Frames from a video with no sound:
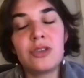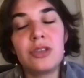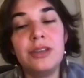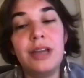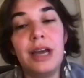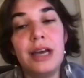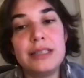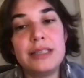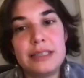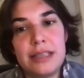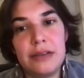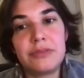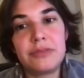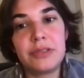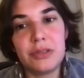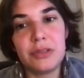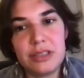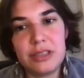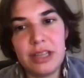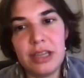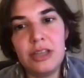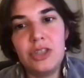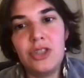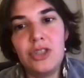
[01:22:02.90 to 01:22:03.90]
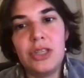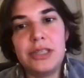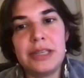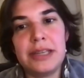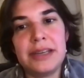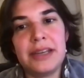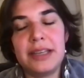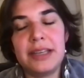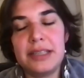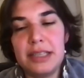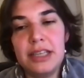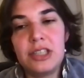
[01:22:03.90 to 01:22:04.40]
had several stages,
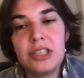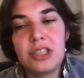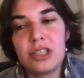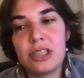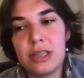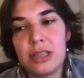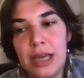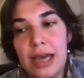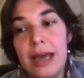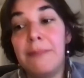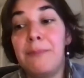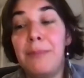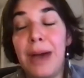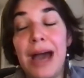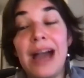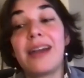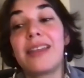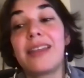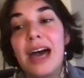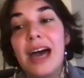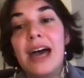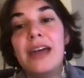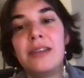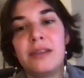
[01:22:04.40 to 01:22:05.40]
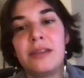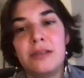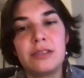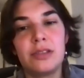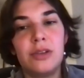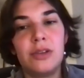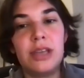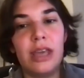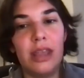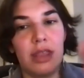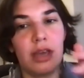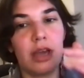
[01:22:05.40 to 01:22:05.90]
and back then,
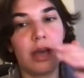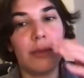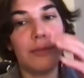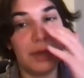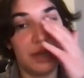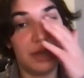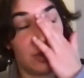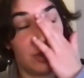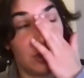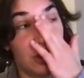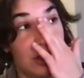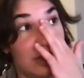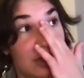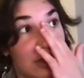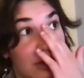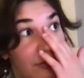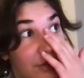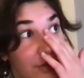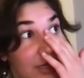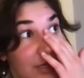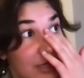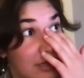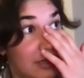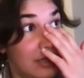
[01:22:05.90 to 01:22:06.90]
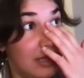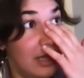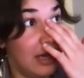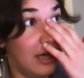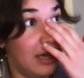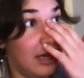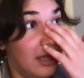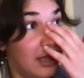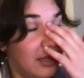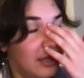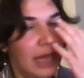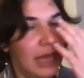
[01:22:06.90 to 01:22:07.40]
today the competition is different.
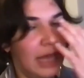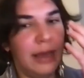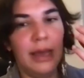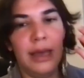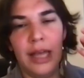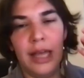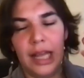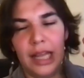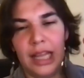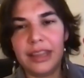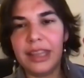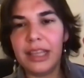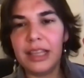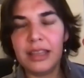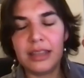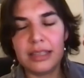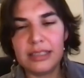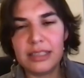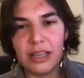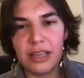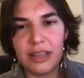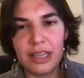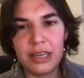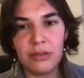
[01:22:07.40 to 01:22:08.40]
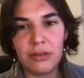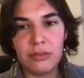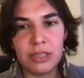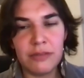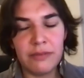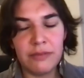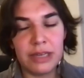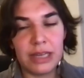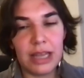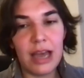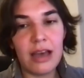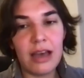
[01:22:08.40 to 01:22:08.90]
I think this year they don't
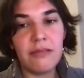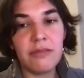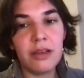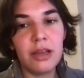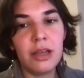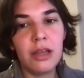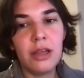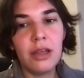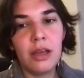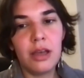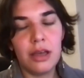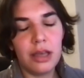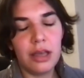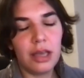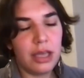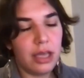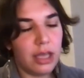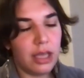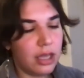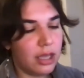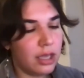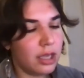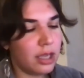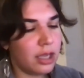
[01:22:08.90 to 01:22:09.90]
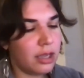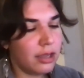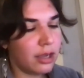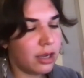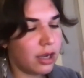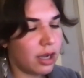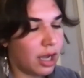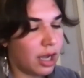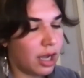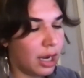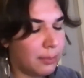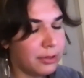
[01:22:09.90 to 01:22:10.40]
even have a
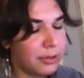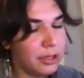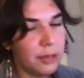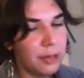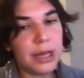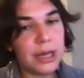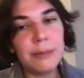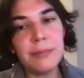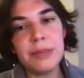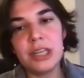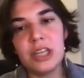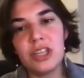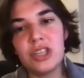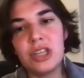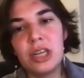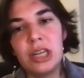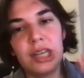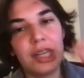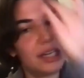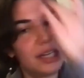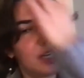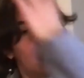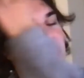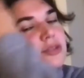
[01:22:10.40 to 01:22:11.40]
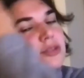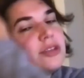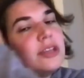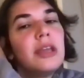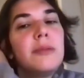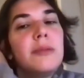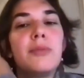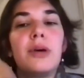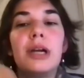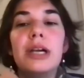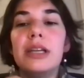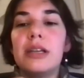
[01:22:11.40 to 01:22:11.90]
Hyperloop competition. They're not doing
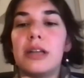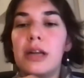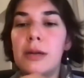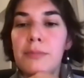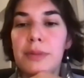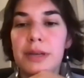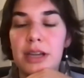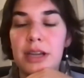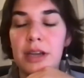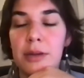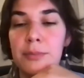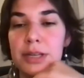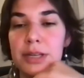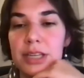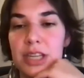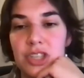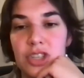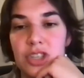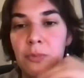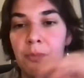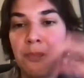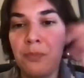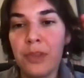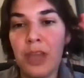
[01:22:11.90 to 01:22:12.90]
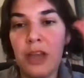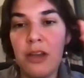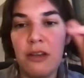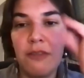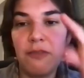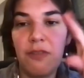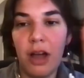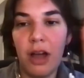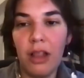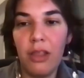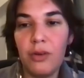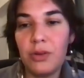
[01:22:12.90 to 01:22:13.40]
a boring company competition.
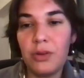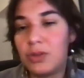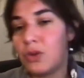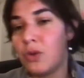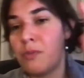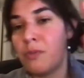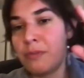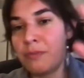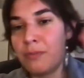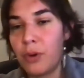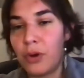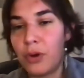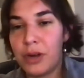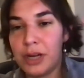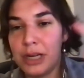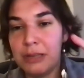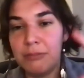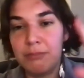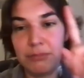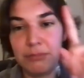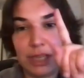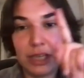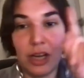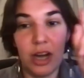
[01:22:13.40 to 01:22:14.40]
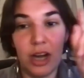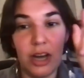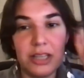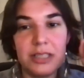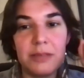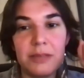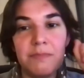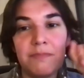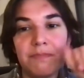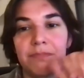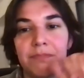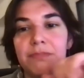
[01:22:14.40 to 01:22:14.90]
Follow Toon Boring, they are
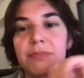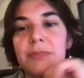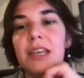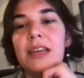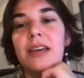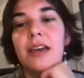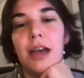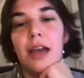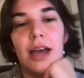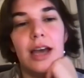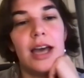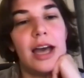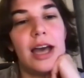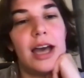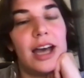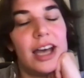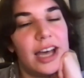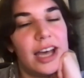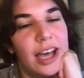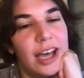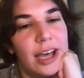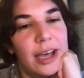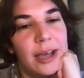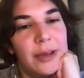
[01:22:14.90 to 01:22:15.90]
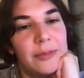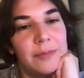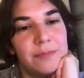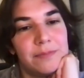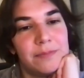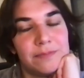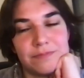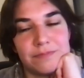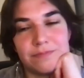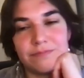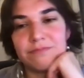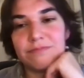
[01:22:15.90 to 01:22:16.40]
awesome.
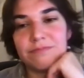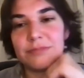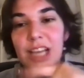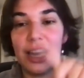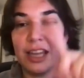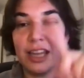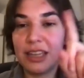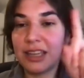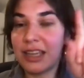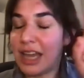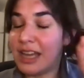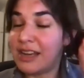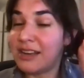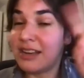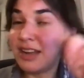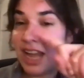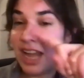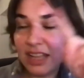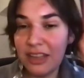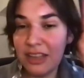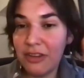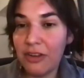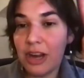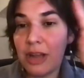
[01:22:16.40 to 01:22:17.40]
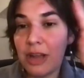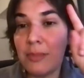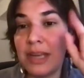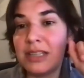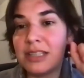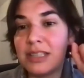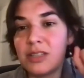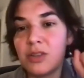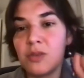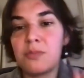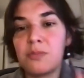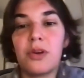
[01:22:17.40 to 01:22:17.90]
Mm-hmm. I can highly
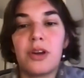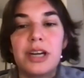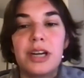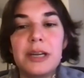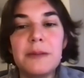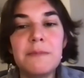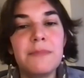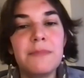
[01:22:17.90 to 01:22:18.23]
recommend Toon Boring.